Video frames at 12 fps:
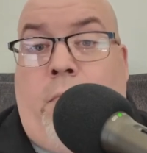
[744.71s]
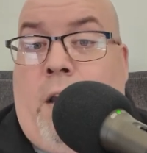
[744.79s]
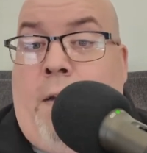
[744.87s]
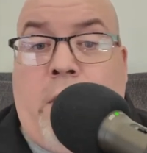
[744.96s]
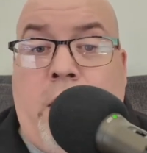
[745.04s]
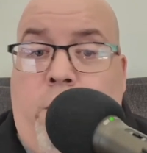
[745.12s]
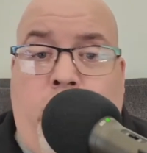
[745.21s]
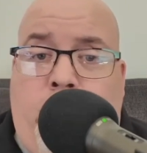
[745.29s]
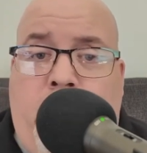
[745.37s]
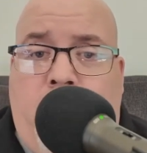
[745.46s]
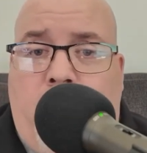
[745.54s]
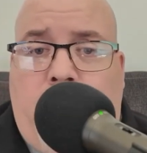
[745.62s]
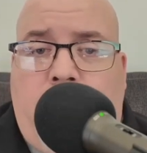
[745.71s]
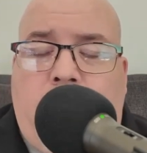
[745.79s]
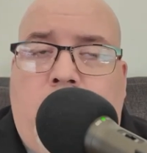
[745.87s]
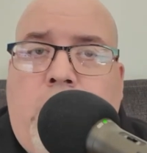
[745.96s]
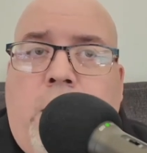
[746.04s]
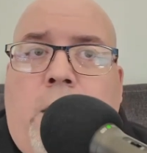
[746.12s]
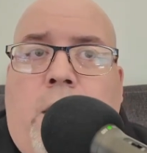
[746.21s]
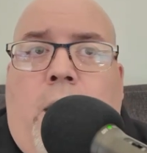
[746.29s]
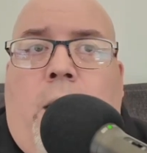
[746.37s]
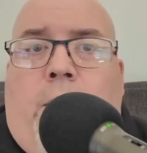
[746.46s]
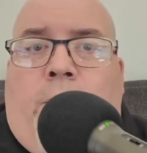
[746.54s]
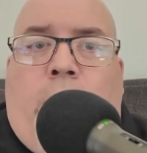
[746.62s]
everything that we've been doing
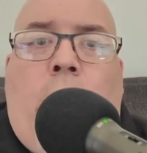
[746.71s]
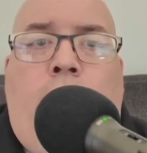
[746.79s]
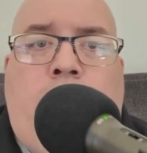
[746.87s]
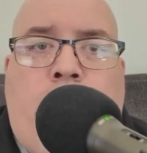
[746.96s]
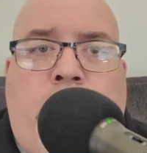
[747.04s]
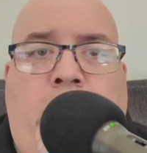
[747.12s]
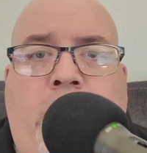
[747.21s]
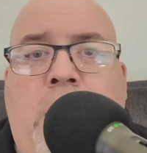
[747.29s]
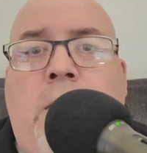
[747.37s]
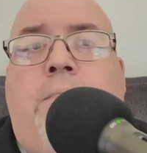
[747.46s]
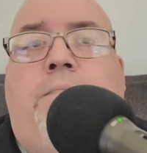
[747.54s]
for officer safety.